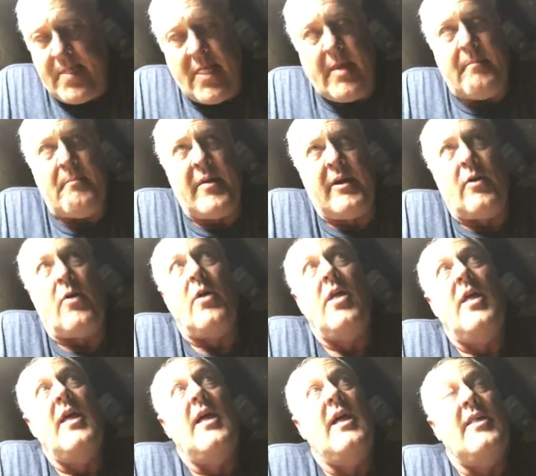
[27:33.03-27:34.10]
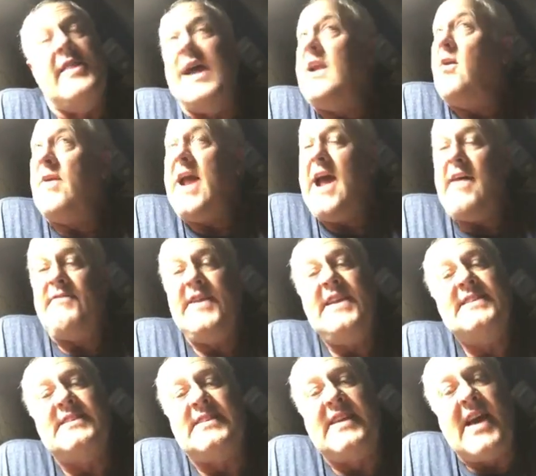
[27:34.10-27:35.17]
They don't have
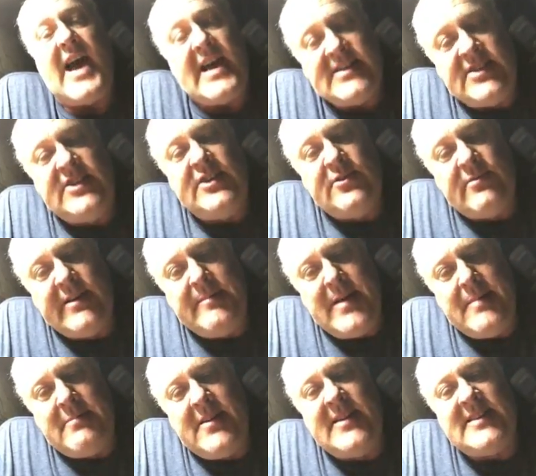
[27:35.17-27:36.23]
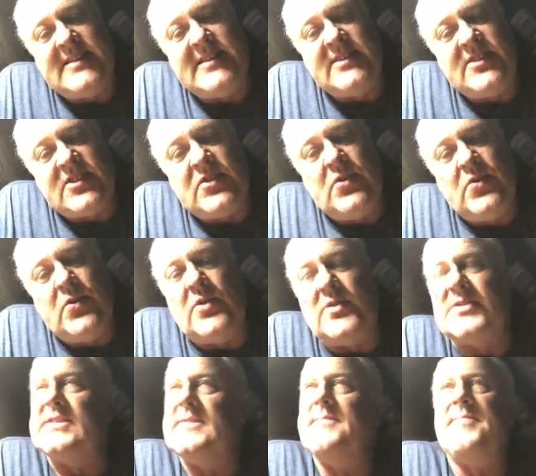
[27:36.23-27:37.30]
these. Guys, do you remember this in
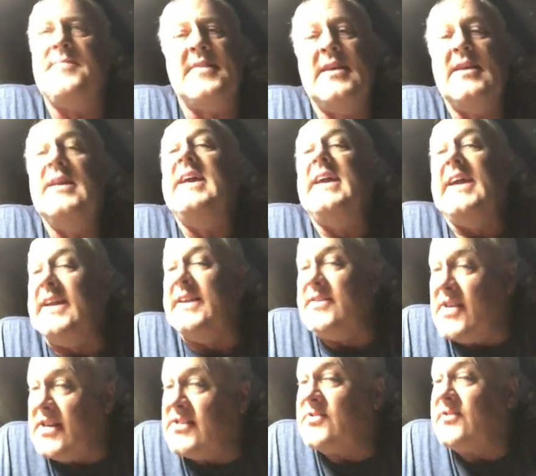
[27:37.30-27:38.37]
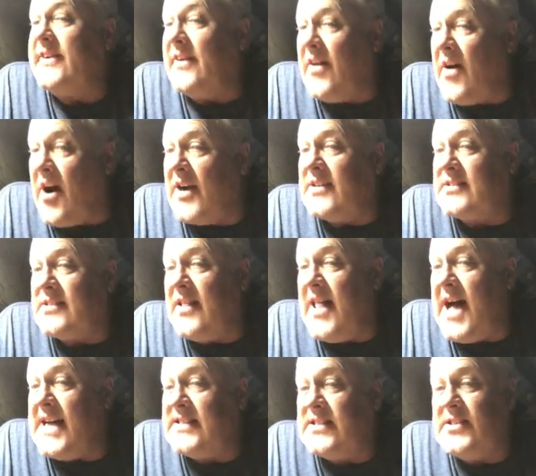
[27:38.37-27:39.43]
schools? Industrial arts
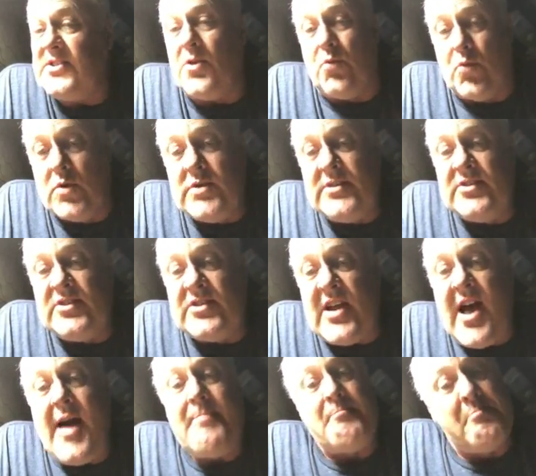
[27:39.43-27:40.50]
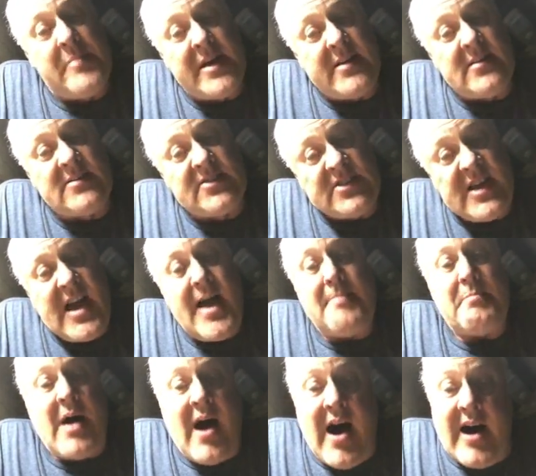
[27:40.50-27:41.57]
classes, wood shop, metal shop,
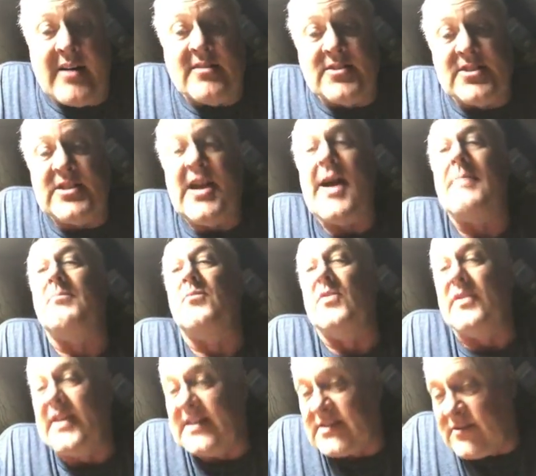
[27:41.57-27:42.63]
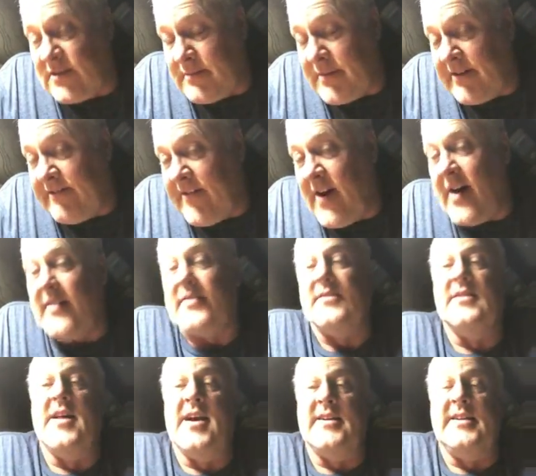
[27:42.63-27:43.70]
auto shop. Well, that's what my
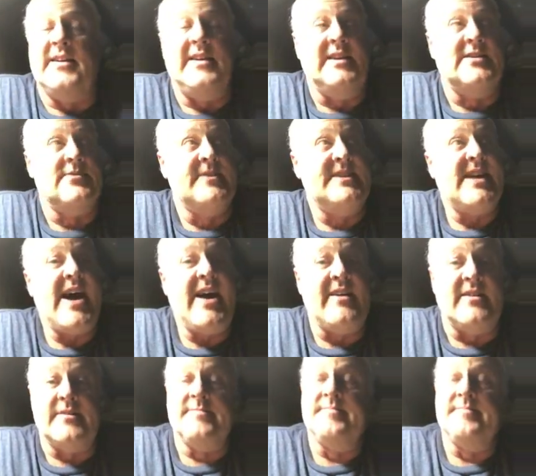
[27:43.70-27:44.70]
father-in-law did. He's retired.